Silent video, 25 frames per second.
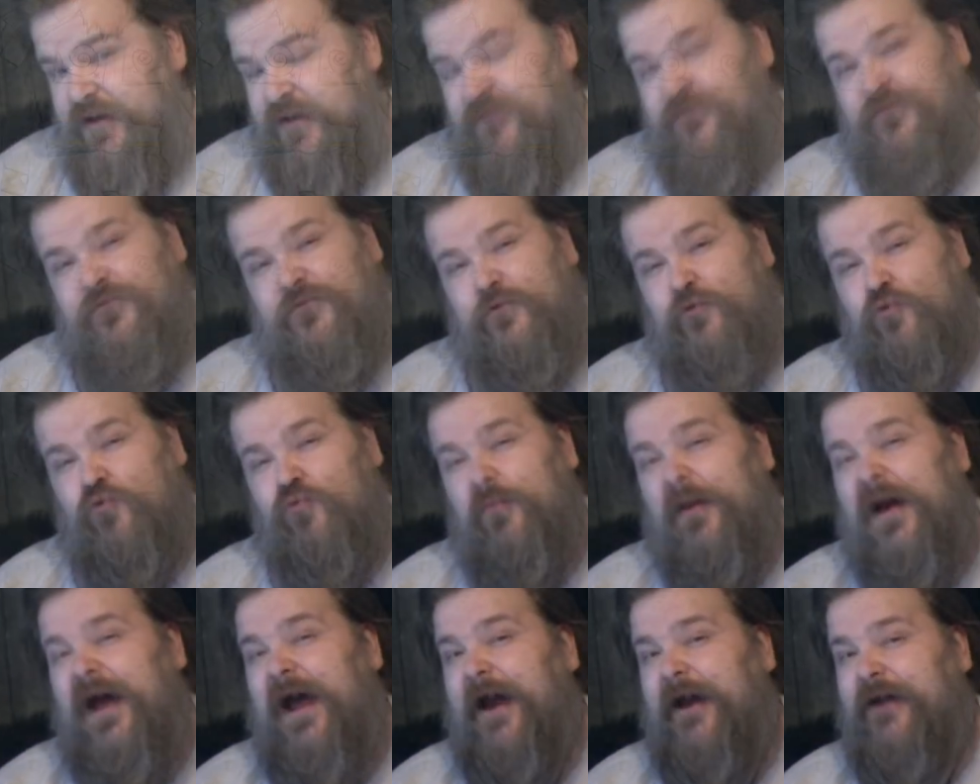and flew
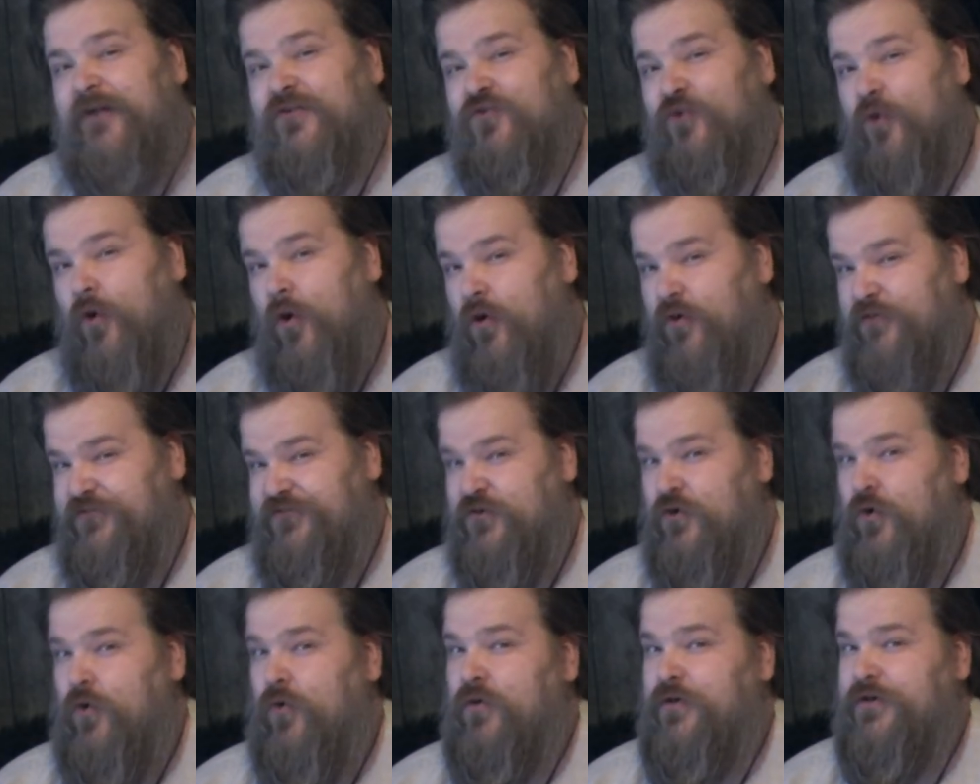back to
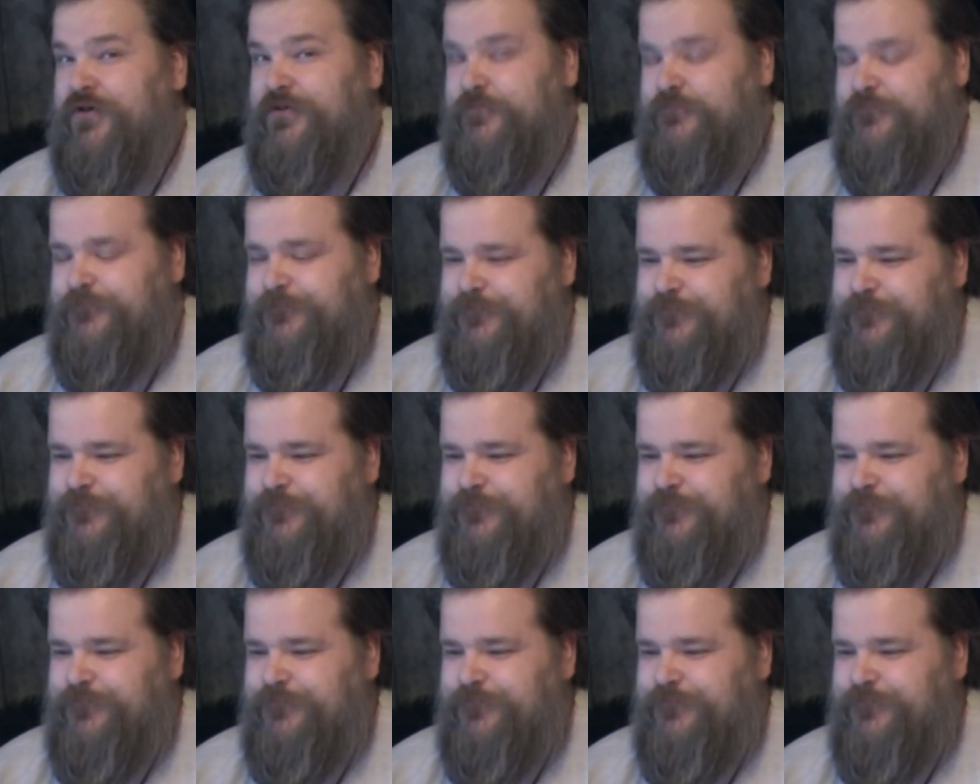Asgard.